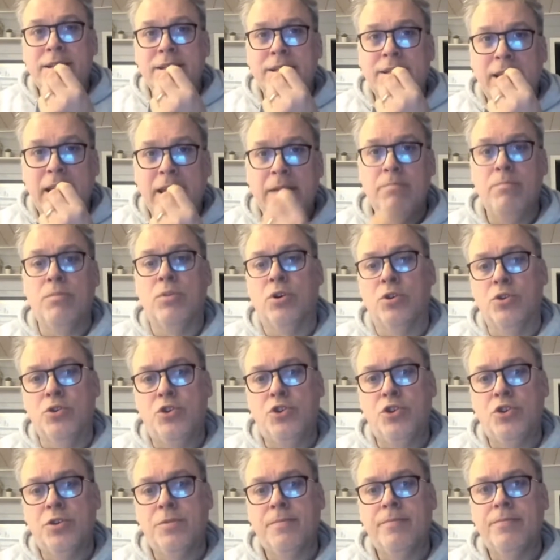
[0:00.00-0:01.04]
take
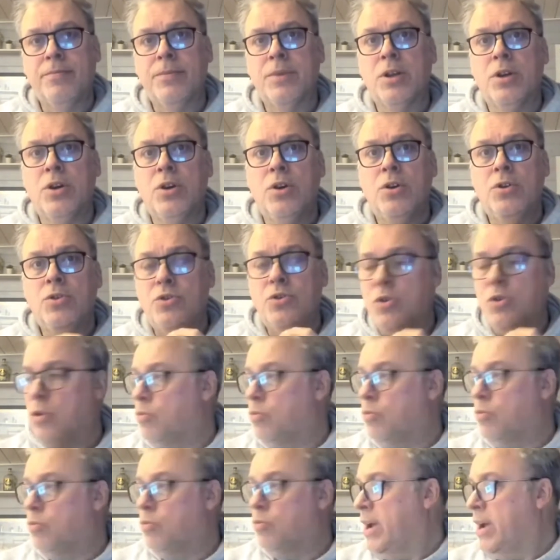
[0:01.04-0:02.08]
much to
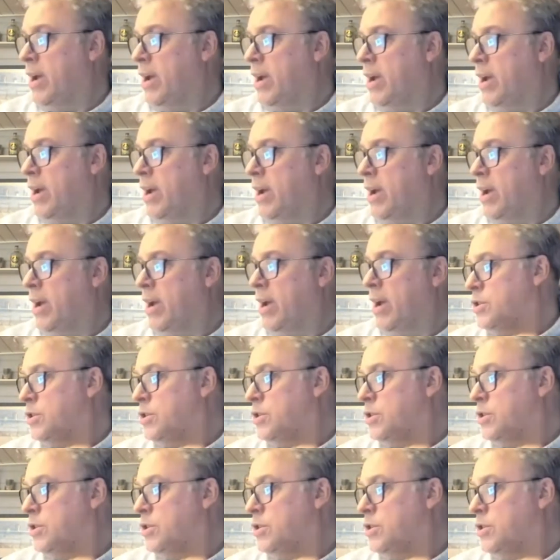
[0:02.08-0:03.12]
arouse
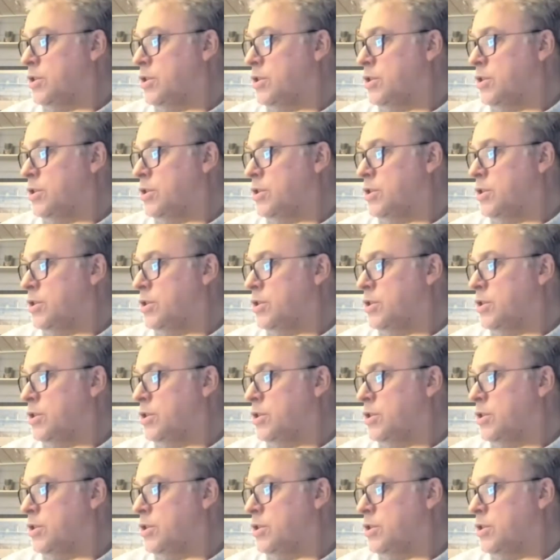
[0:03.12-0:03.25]
suspicion.